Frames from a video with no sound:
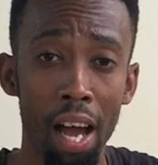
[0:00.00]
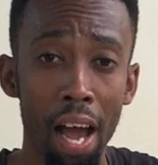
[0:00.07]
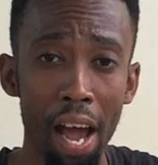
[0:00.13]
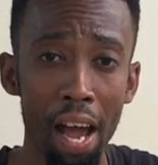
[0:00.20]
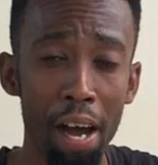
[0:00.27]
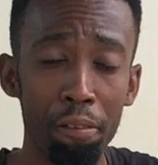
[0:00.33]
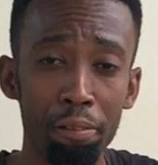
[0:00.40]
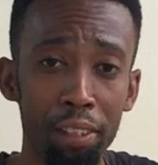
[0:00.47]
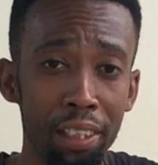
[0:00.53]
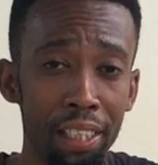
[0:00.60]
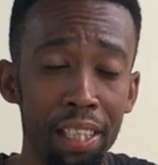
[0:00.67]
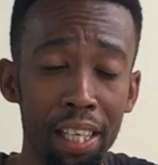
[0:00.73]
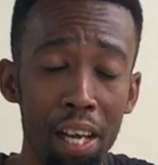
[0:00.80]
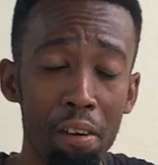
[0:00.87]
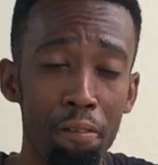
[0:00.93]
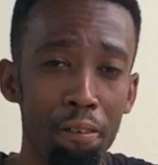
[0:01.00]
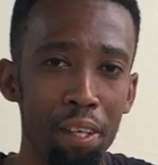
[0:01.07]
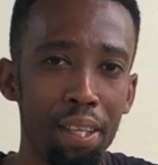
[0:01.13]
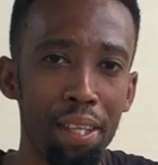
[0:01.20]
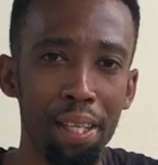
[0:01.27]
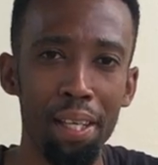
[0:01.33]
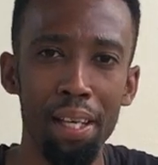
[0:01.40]
I have seen
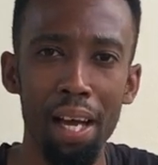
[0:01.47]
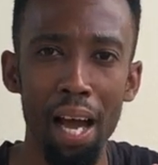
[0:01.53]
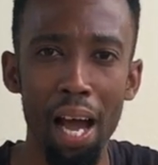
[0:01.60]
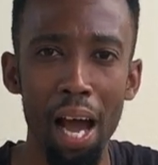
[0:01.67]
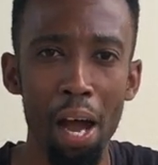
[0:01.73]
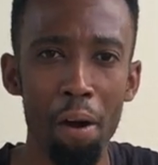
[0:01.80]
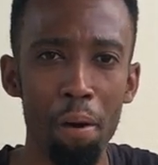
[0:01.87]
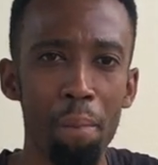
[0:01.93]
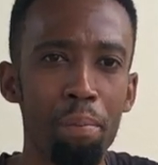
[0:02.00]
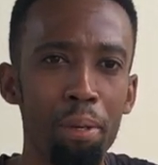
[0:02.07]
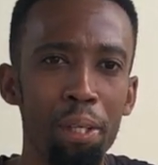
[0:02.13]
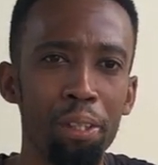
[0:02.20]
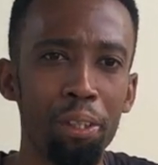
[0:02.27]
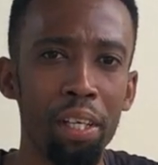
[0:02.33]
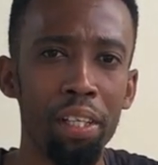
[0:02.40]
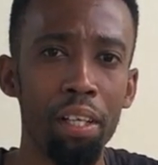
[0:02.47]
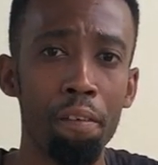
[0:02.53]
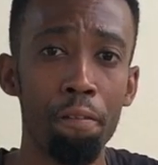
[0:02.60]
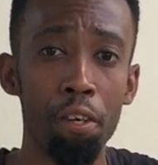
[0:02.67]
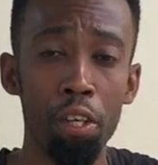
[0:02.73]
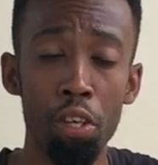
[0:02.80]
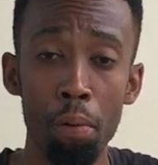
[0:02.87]
everything. I hope you enjoyed the
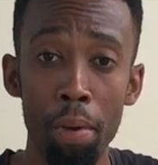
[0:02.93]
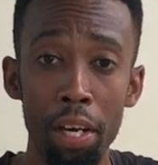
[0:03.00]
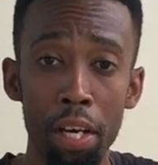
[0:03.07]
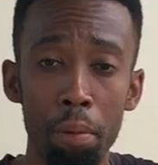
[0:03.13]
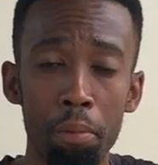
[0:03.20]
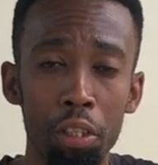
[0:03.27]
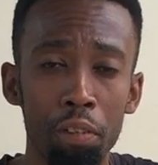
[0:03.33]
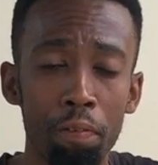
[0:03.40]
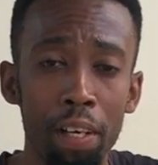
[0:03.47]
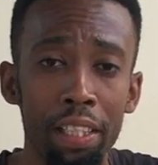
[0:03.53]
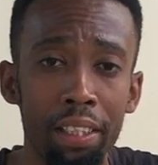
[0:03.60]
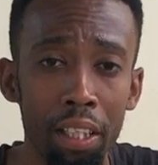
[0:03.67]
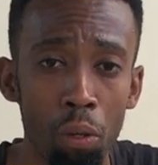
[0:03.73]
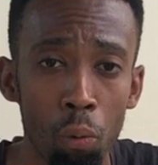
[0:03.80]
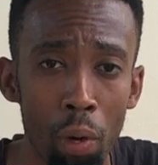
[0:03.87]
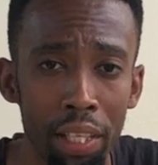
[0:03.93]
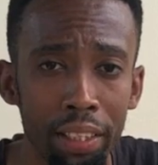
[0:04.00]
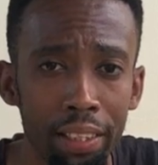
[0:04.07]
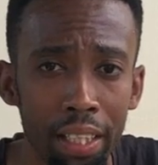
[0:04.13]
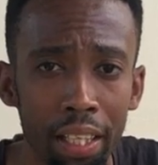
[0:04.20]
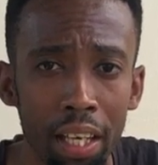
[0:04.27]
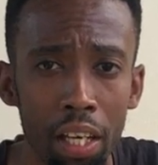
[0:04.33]
video. My name is Faisal.
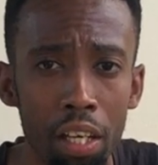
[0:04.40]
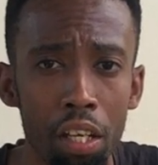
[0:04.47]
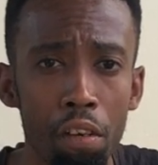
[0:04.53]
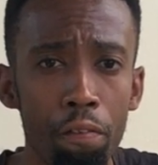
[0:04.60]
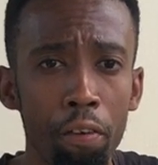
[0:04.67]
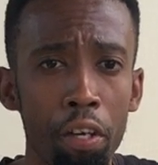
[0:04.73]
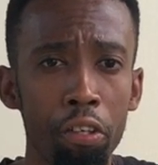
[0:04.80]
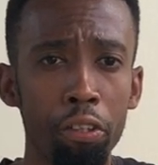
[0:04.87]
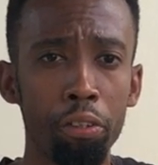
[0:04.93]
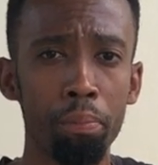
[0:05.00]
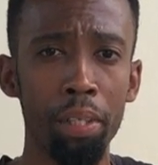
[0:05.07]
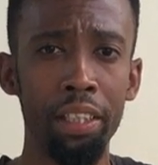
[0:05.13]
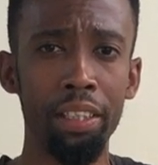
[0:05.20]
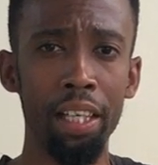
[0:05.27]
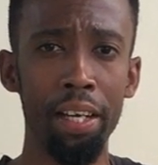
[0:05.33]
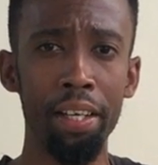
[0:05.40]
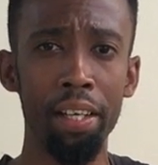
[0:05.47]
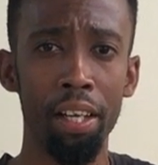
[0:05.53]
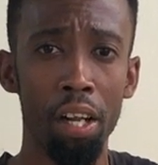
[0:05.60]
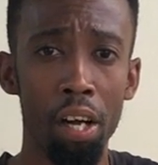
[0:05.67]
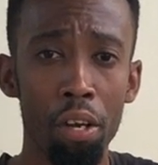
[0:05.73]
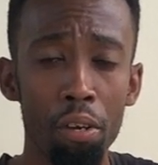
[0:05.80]
Once again, if you're new to my channel,
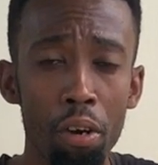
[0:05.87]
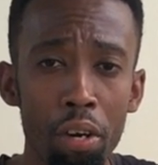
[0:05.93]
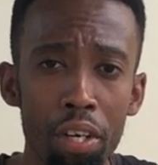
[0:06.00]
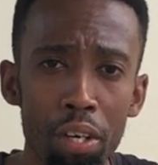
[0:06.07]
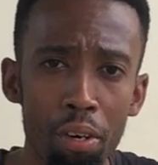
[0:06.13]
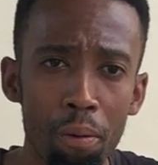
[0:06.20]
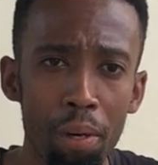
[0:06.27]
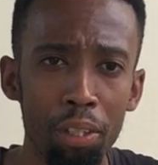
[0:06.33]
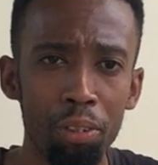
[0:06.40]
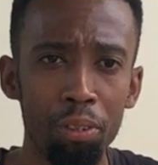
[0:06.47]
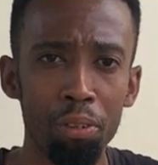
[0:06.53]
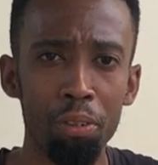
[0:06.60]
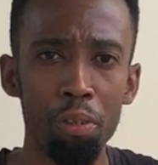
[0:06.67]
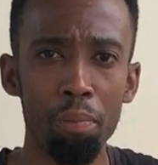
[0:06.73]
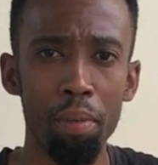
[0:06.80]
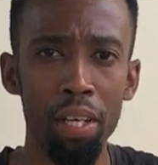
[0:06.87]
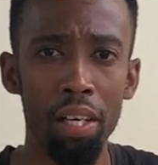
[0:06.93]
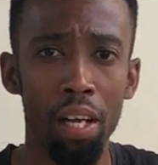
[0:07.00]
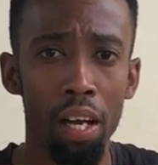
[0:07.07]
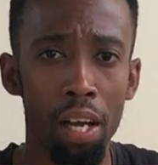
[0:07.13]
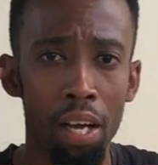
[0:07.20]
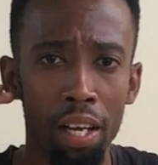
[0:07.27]
you already know what to do, man.
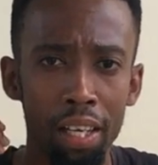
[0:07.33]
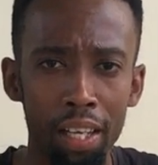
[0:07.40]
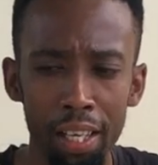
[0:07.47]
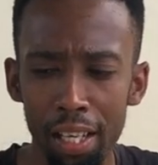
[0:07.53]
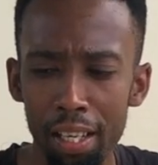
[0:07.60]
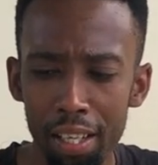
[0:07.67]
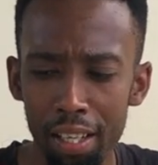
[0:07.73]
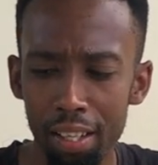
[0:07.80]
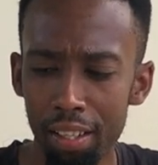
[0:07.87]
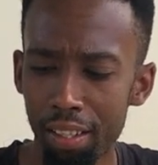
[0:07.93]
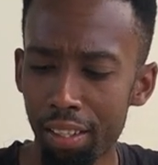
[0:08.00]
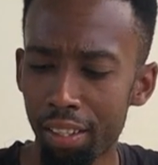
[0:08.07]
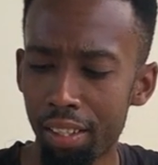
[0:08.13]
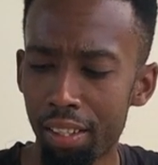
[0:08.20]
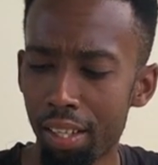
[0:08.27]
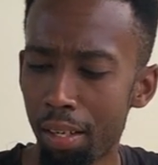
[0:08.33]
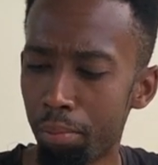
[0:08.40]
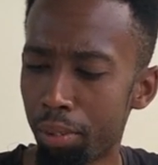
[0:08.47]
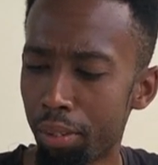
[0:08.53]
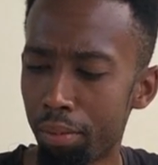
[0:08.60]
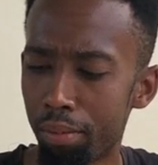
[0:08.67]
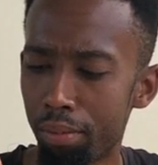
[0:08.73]
Click the thumbs